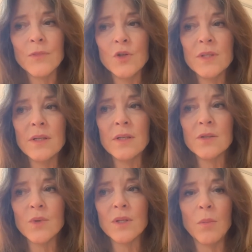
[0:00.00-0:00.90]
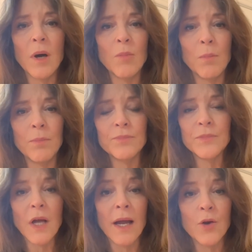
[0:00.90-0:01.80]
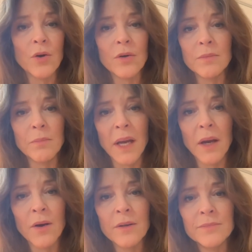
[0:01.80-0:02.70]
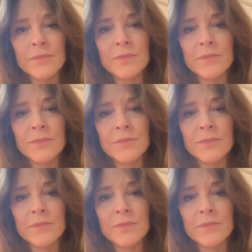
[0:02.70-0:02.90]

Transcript: You see this with the mama tiger and bear.